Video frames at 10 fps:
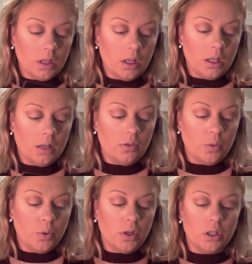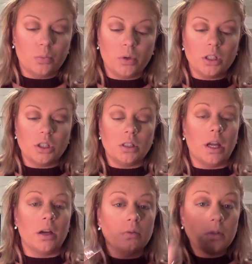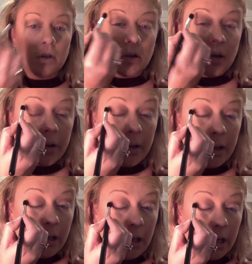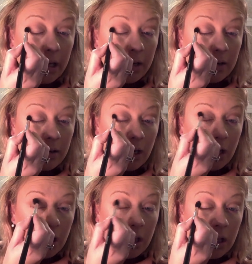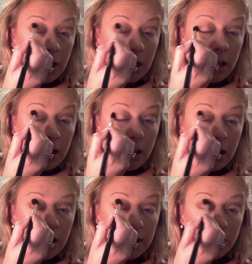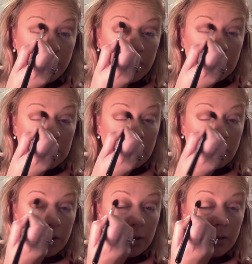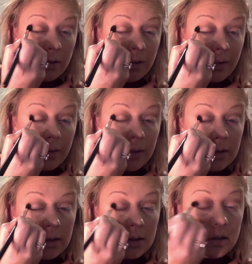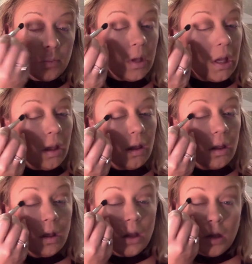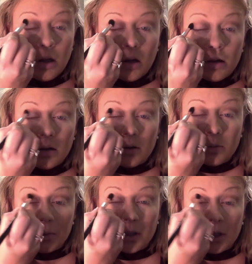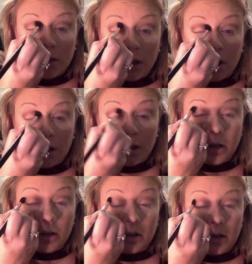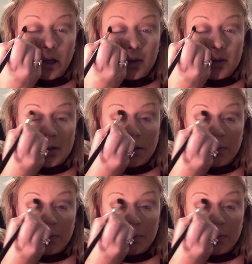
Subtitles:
And if you put your brush down here and then blend through, this is going to be where your darker color is,